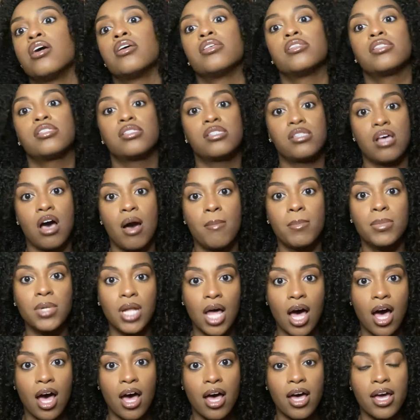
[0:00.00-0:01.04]
some
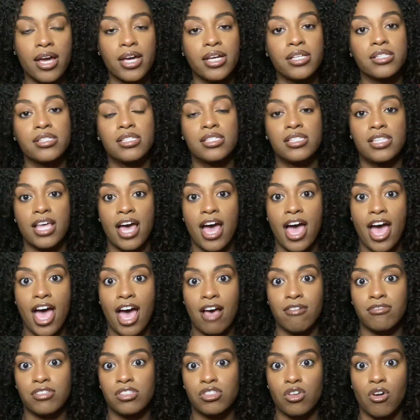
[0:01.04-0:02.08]
lines that
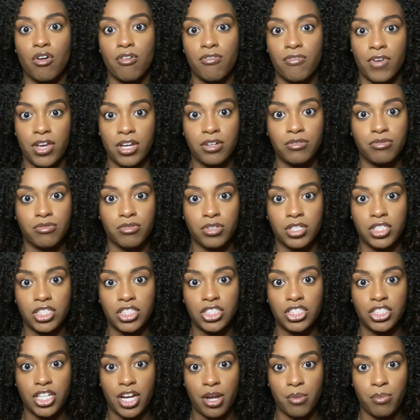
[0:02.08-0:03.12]
have sulfate-free
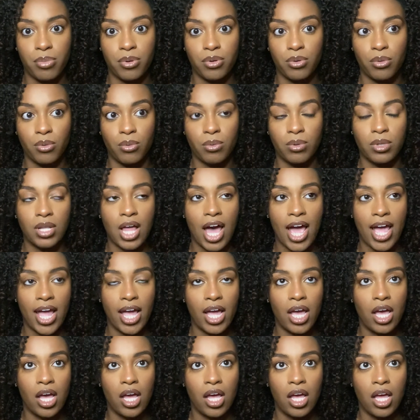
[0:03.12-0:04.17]
shampoo, like
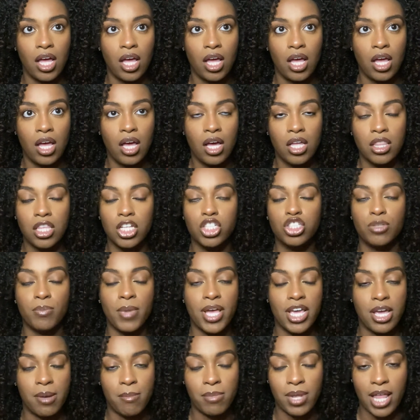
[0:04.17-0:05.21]
the
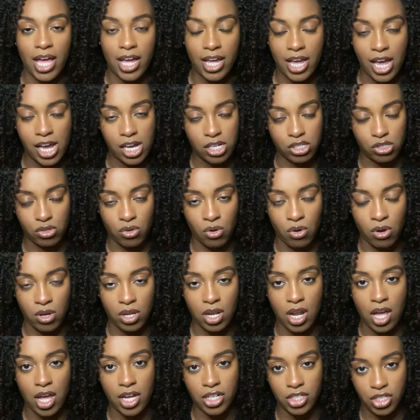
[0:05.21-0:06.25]
Jamaican Black Castor Oil
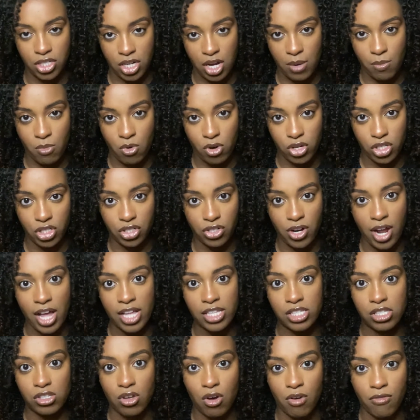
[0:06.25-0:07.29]
line, Shea Moisture has
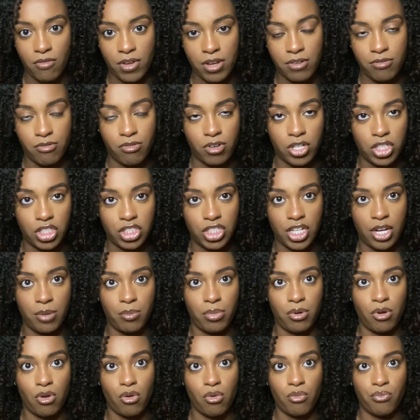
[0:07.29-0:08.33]
sulfate-free
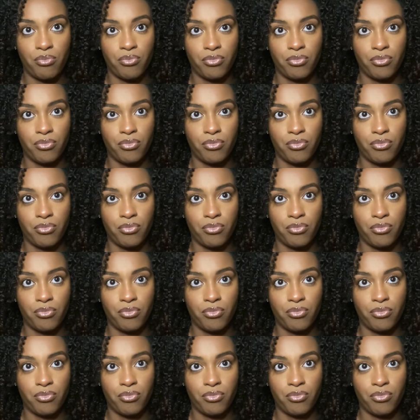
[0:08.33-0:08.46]
shampoo.